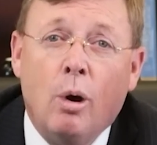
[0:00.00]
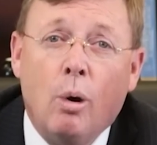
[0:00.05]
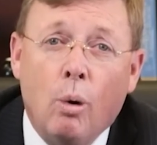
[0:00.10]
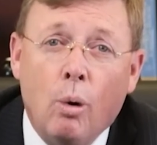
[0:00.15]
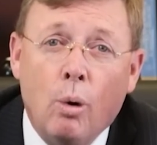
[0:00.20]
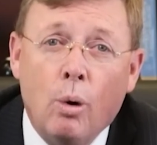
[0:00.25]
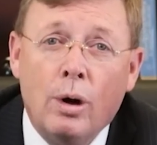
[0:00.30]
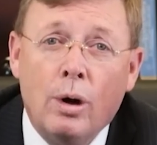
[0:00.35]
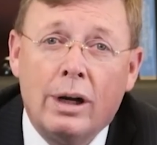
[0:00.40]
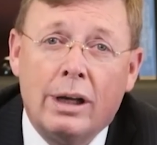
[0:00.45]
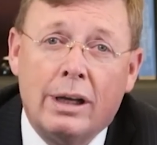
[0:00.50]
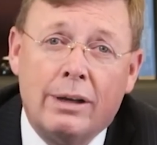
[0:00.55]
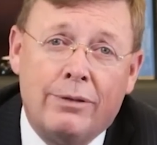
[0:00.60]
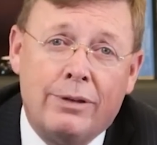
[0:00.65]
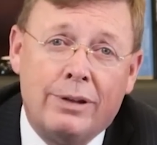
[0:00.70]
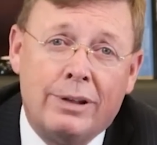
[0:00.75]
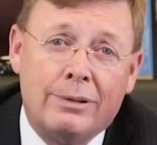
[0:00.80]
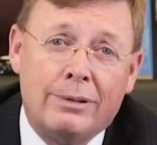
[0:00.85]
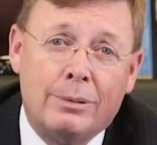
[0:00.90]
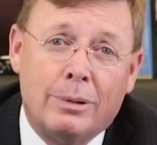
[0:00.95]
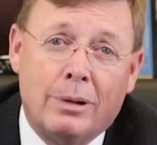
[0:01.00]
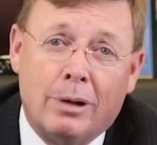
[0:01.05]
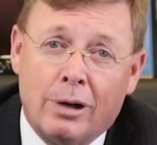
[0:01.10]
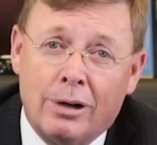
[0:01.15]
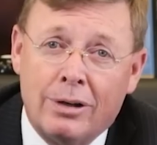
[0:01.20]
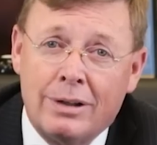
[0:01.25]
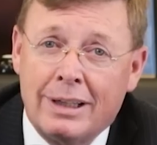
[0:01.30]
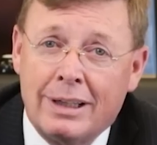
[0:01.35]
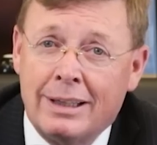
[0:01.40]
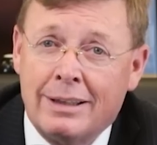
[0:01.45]
Or if you
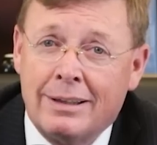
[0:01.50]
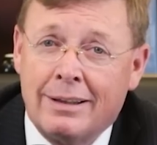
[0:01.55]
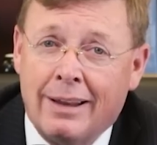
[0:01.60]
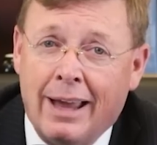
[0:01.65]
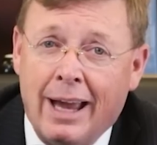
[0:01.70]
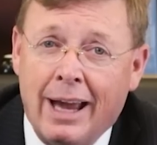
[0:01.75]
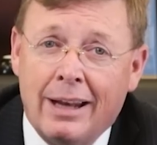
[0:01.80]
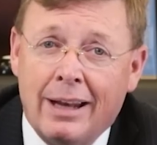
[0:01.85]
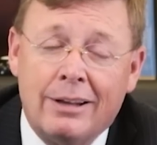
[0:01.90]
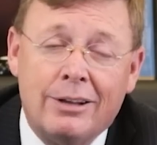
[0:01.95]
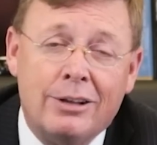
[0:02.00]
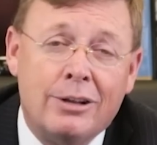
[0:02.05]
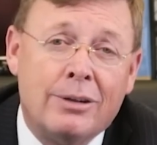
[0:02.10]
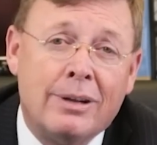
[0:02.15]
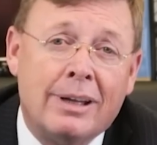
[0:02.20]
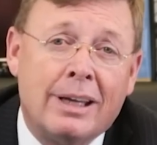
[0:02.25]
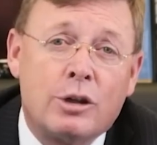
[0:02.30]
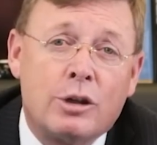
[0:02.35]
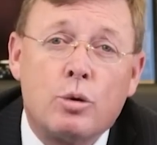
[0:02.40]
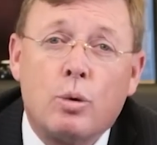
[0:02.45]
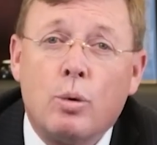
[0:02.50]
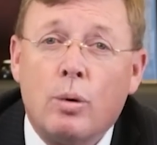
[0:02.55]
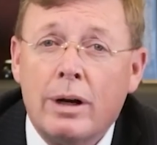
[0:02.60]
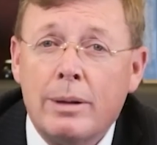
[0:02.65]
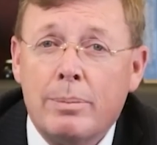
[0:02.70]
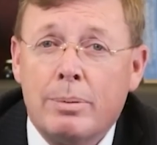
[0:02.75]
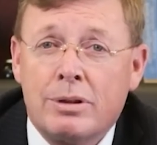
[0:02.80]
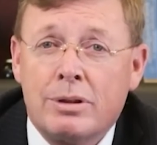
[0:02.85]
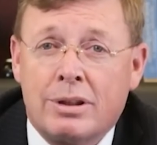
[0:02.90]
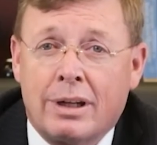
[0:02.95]
aren't into that, you can get
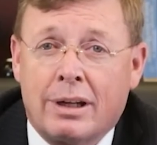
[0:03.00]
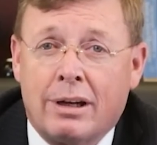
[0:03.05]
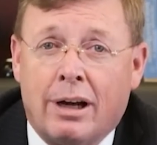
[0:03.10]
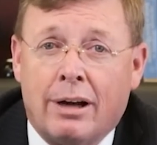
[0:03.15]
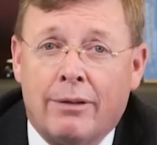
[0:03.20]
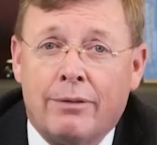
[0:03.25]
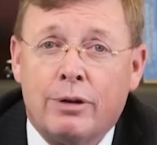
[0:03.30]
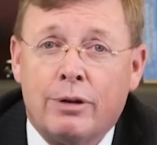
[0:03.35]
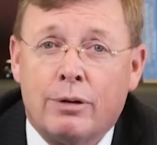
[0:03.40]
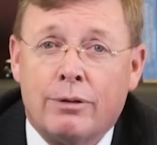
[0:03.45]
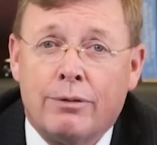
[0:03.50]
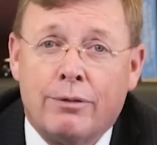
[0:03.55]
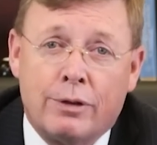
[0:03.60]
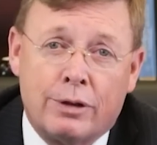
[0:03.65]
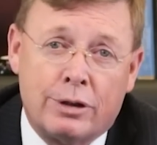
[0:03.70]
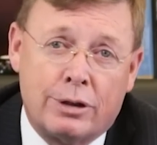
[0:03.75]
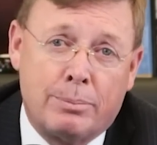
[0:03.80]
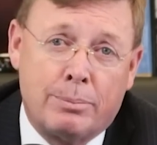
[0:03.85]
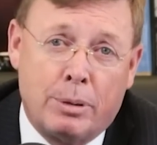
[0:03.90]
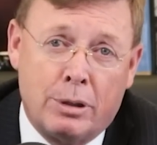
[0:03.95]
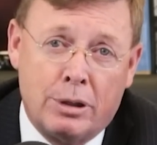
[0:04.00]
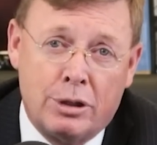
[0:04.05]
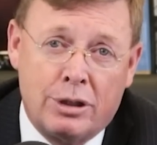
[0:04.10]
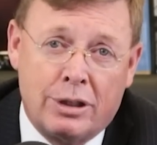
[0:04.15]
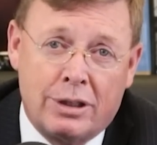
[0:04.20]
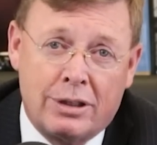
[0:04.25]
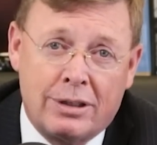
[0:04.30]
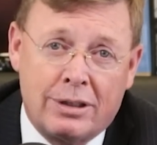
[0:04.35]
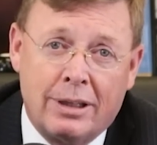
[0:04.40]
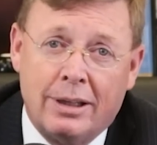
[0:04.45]
20% off your first
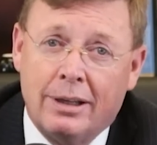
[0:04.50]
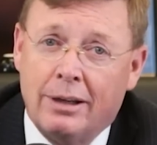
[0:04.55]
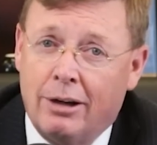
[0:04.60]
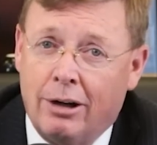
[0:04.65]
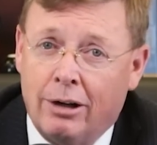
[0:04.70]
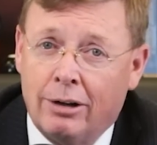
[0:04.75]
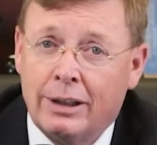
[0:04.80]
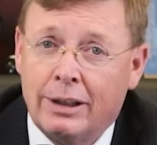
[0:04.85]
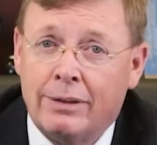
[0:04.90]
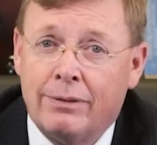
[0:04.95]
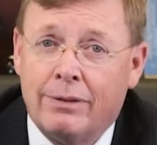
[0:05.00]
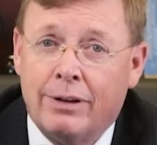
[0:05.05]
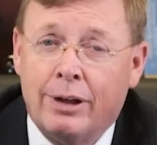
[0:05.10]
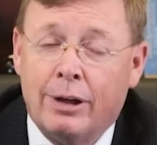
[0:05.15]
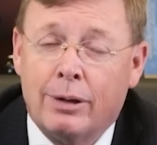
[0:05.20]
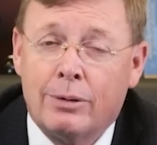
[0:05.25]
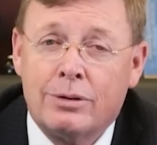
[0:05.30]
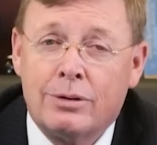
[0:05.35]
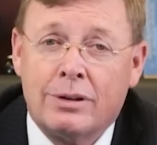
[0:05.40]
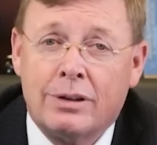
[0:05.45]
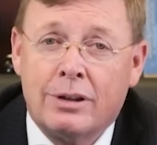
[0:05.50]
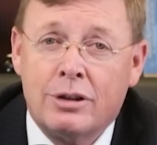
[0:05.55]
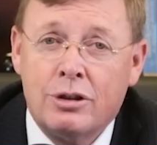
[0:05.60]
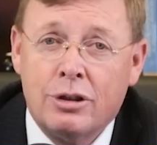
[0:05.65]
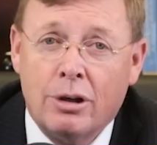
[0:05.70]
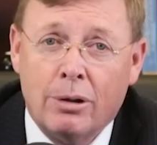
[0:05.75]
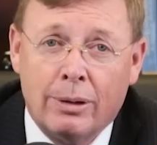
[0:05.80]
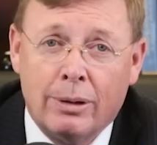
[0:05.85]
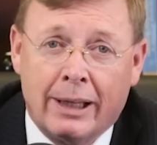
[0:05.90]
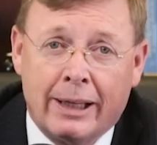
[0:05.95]
purchase. I'll leave the notes in the
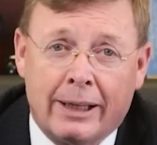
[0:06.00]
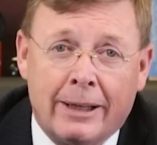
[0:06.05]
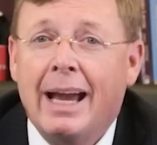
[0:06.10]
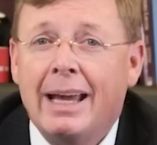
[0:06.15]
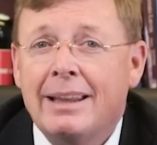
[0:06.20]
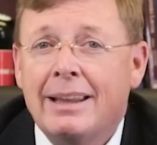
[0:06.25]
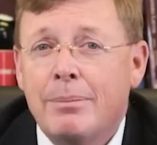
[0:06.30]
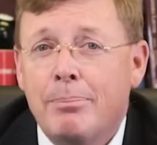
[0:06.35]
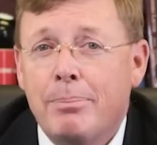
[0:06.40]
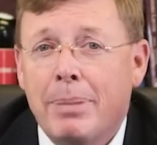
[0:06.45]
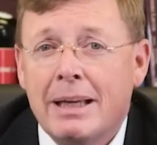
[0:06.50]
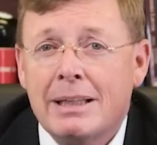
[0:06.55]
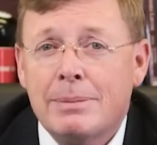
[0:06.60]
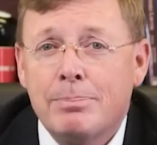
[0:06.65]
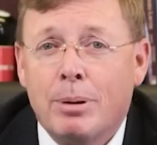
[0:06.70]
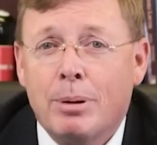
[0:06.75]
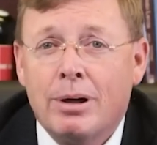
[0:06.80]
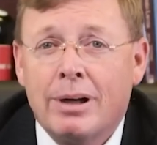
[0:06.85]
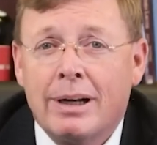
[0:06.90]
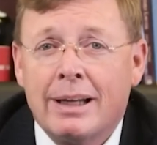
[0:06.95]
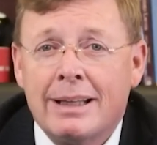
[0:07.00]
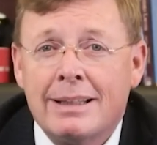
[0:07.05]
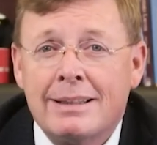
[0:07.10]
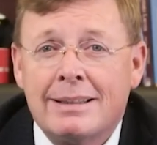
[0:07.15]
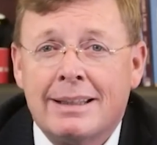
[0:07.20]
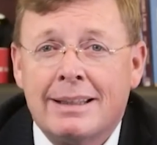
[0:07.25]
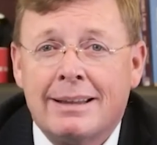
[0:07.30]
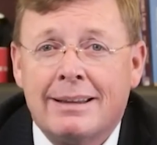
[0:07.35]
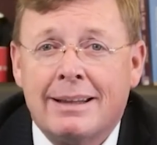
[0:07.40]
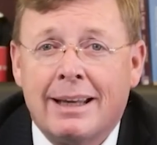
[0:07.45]
show link. And the best part is
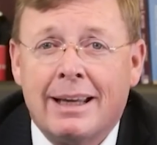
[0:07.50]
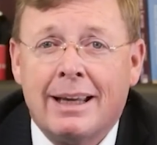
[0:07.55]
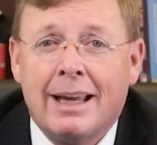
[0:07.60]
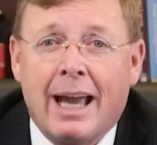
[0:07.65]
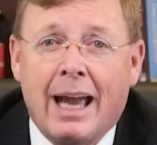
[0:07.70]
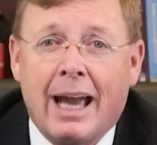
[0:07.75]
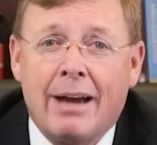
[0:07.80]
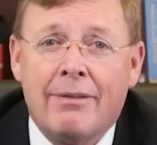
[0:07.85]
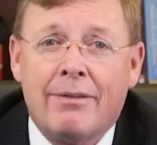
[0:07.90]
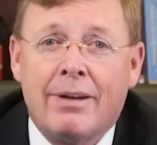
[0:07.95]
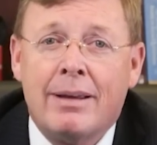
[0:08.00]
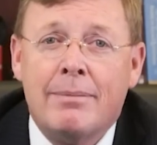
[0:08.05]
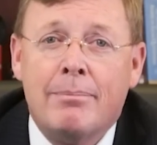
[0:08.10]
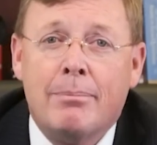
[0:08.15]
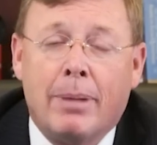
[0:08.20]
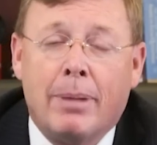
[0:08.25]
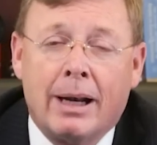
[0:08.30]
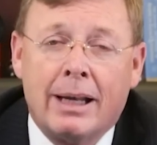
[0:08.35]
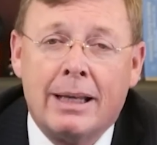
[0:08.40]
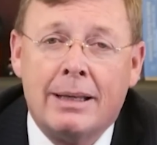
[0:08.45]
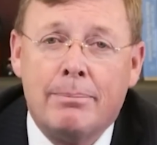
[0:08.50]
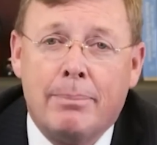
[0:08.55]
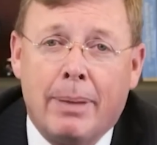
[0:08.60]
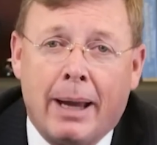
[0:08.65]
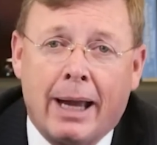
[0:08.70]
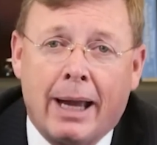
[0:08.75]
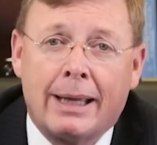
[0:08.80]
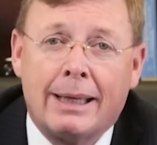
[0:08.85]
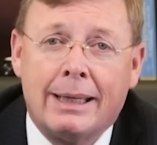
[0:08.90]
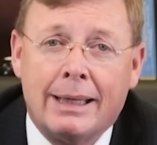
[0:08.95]
that they have a money
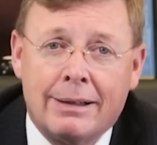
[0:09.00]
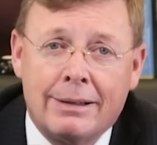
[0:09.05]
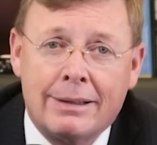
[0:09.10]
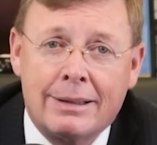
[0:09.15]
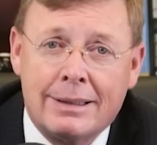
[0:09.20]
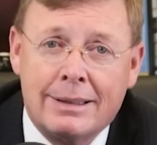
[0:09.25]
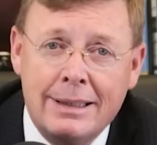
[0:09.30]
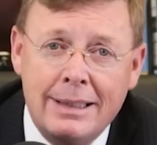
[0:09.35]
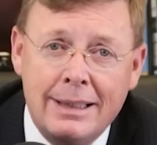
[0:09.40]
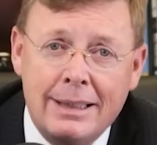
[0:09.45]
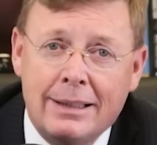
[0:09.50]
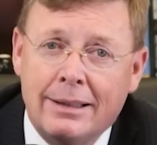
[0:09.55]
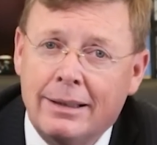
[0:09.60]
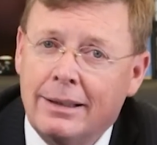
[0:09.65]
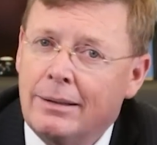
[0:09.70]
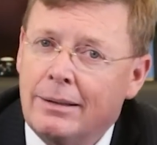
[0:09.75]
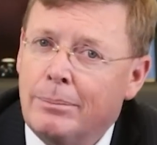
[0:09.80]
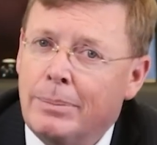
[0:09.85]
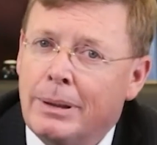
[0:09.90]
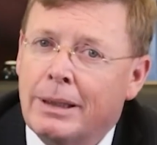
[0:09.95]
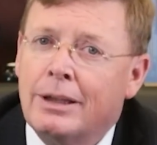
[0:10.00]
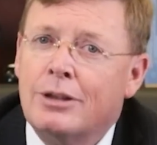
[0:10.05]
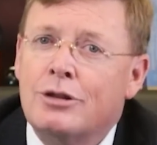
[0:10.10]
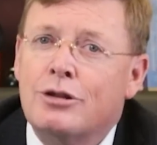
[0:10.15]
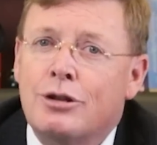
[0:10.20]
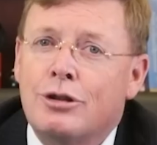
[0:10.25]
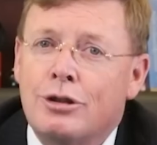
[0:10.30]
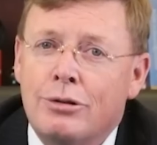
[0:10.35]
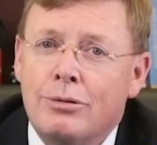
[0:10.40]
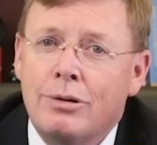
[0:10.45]
back guarantee because
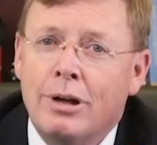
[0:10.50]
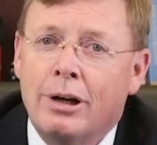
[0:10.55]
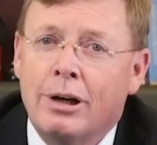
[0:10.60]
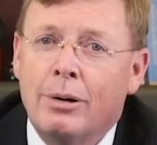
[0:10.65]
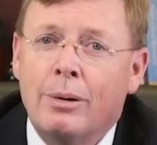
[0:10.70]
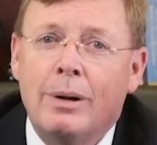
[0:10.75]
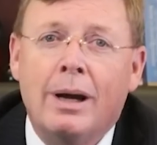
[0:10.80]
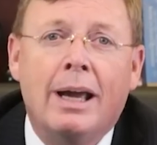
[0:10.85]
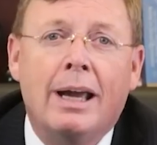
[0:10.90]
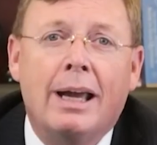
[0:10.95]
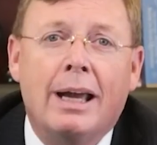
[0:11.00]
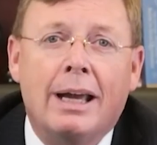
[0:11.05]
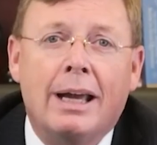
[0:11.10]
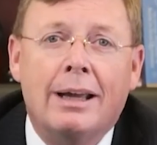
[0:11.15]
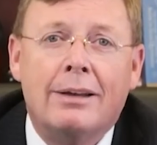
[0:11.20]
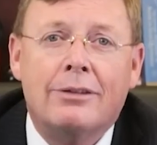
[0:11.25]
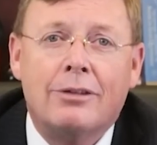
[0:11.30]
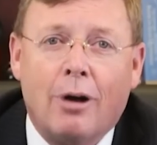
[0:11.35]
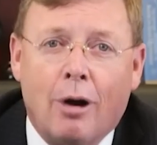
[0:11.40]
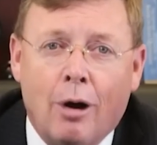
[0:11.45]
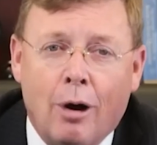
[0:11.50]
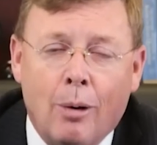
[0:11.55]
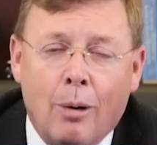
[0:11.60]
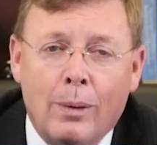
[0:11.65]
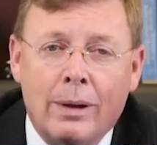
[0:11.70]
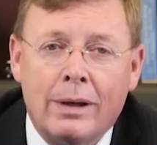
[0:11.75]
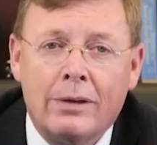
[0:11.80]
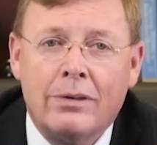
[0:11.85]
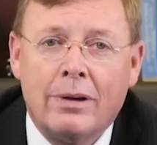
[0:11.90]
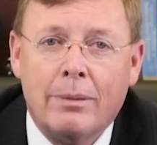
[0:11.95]
you know it's
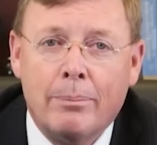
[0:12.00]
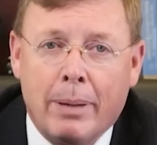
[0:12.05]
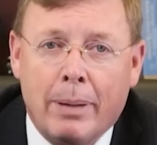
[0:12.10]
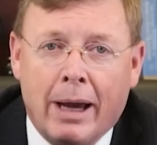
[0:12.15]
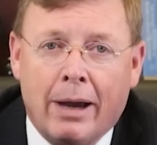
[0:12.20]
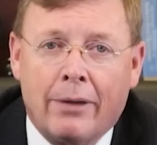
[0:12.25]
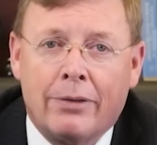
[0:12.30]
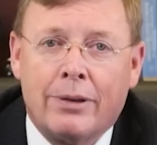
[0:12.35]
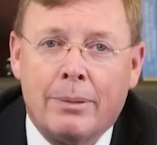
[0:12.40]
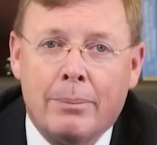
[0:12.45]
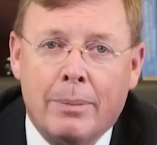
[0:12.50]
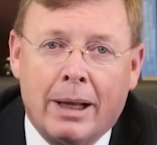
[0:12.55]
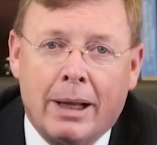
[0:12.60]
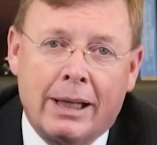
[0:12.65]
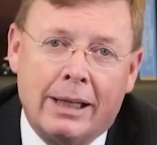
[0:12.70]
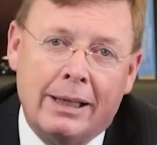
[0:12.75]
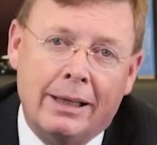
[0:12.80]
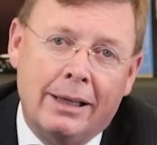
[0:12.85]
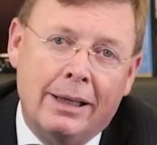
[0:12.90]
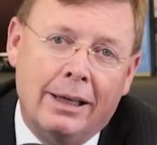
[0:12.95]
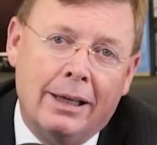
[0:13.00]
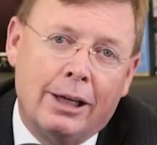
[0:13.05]
always about the money.